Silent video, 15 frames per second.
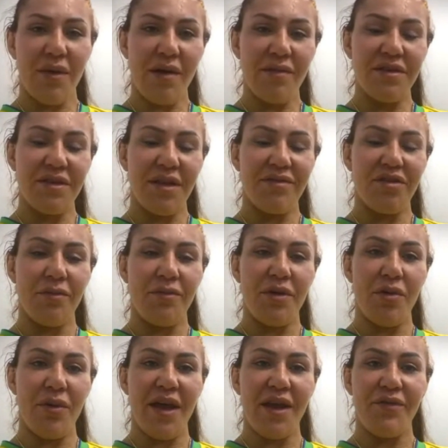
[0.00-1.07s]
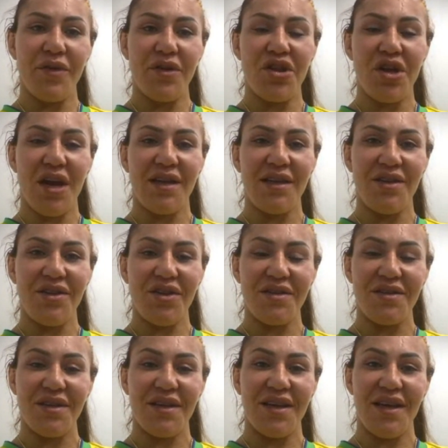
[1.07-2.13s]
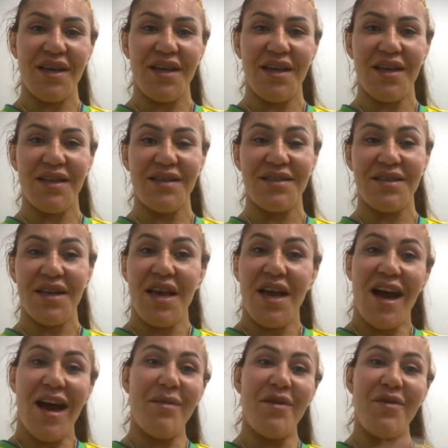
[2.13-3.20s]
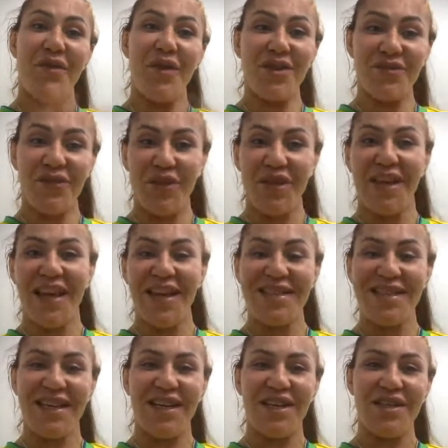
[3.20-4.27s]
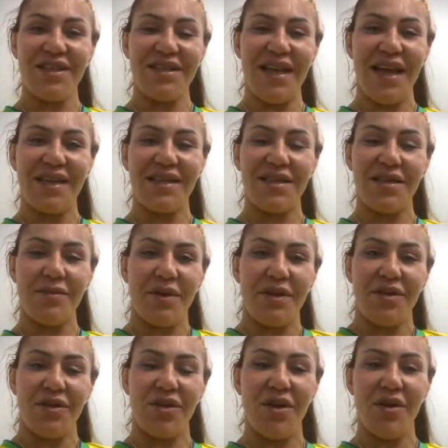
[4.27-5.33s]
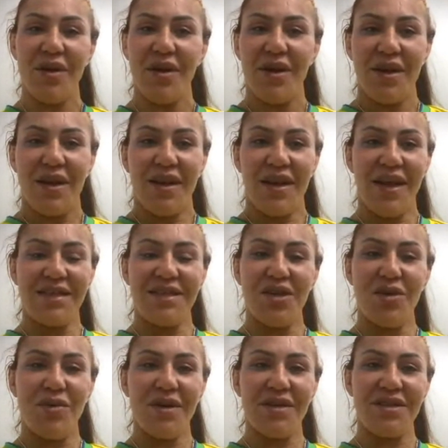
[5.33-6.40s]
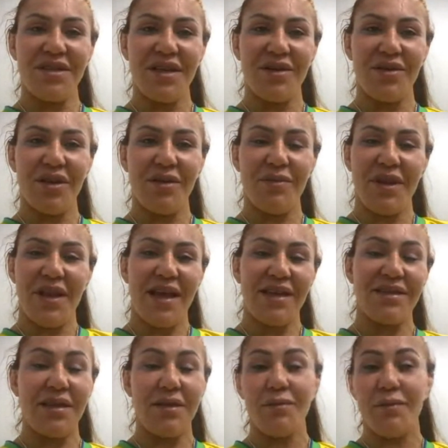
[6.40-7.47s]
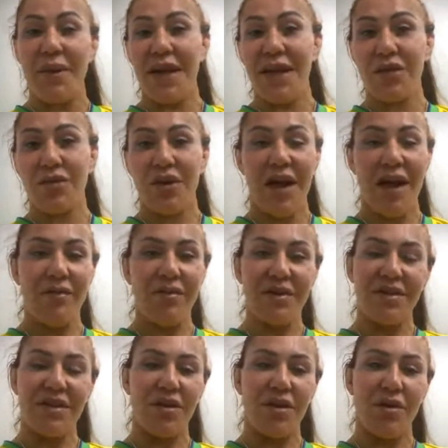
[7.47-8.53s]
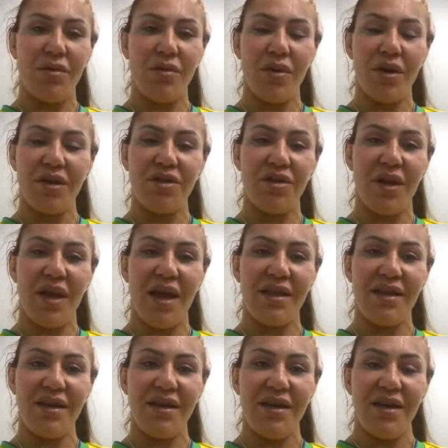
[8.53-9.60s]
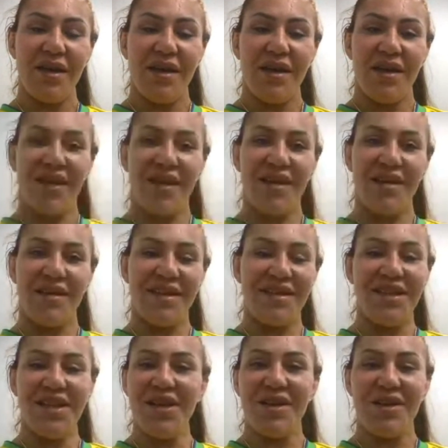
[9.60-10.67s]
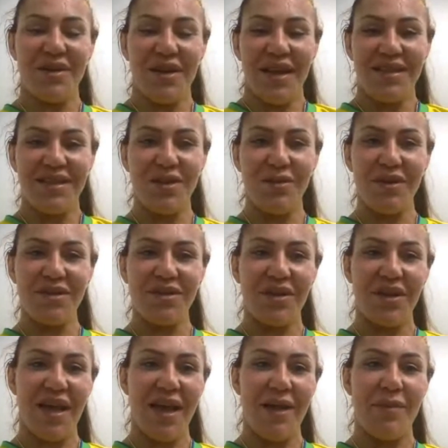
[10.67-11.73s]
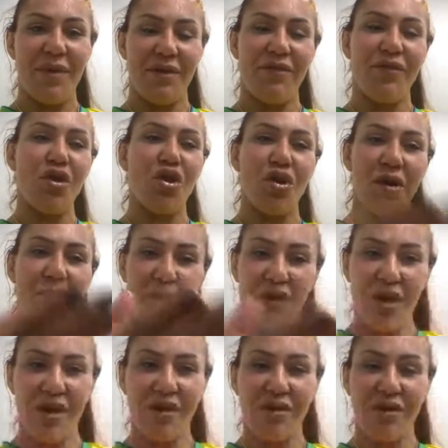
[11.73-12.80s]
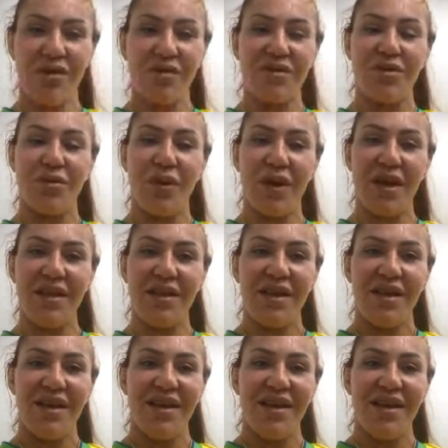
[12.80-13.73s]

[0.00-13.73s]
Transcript: I always have to be ready for challenges, and I'm in Fox for the Cat Zingano next. But you know, Let's see what's they're going to be next. At uh, Bellator always, you know, work together. And let's see. Let's see what's going to happen. For sure, Pacheco knows the win